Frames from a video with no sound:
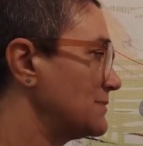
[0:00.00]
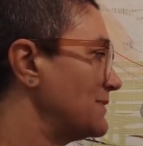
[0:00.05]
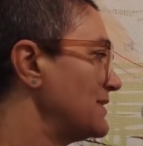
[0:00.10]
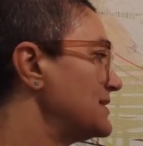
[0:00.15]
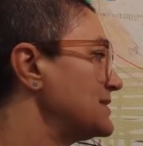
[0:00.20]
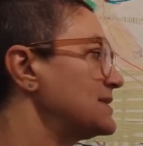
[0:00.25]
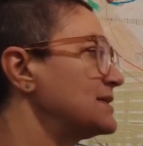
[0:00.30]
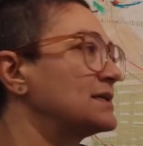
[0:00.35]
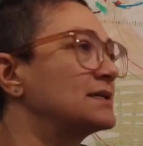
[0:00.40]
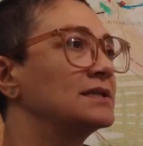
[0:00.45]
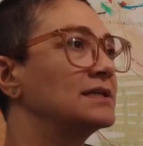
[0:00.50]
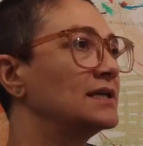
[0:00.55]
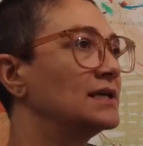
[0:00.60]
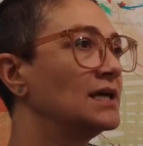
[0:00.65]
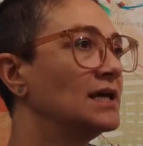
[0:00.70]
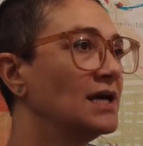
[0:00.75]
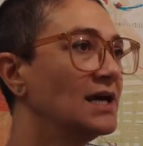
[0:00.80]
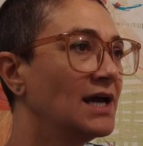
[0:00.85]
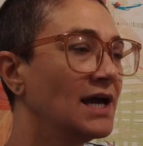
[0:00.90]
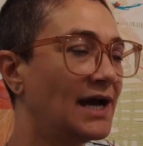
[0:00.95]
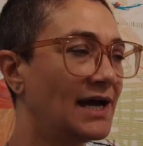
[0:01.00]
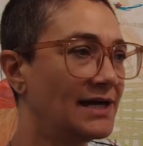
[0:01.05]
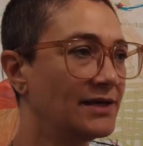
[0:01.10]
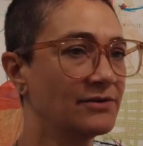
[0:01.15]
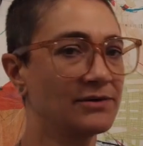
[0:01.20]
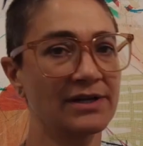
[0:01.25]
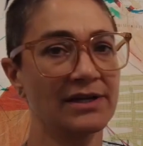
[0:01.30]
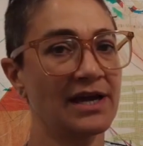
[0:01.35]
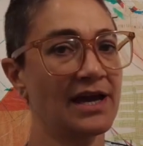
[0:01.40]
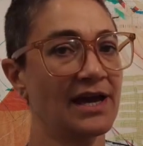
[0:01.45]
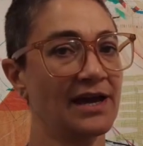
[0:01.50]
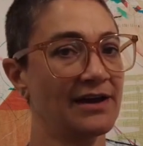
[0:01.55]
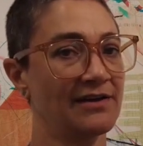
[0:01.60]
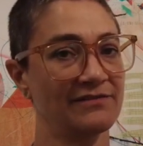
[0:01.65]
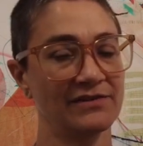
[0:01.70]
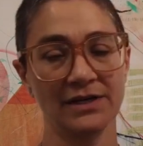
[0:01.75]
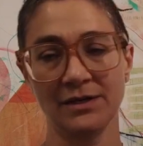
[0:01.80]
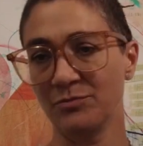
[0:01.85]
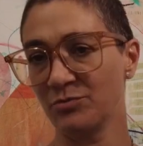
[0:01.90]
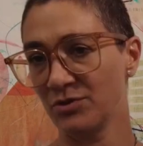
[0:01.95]
Basically, I don't
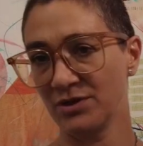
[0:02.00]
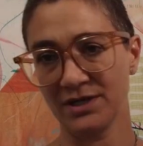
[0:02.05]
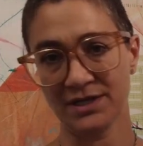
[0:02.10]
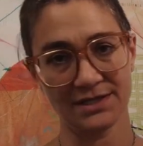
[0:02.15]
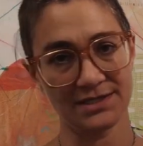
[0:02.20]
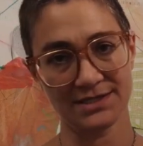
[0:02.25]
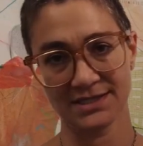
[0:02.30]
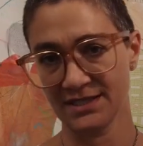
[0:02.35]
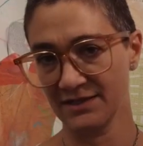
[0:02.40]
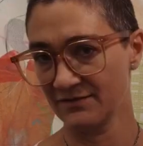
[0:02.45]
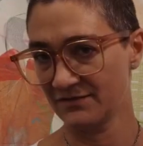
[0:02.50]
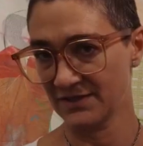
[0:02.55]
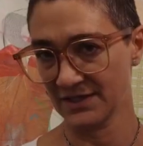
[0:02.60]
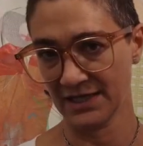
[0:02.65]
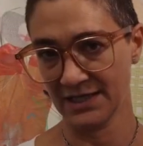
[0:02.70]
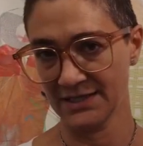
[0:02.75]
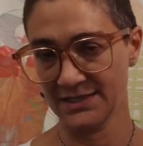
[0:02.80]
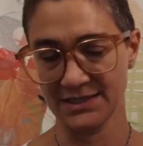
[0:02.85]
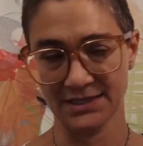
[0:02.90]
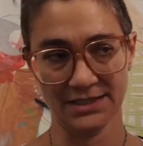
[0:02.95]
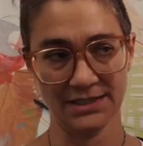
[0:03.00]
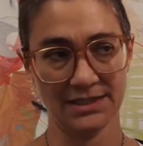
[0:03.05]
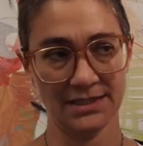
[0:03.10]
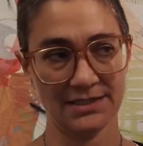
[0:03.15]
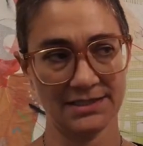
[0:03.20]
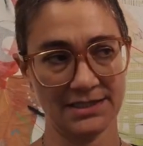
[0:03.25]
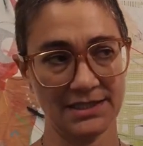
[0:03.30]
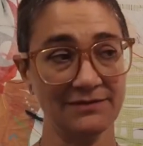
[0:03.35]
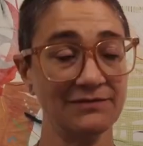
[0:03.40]
have any preconceived ideas.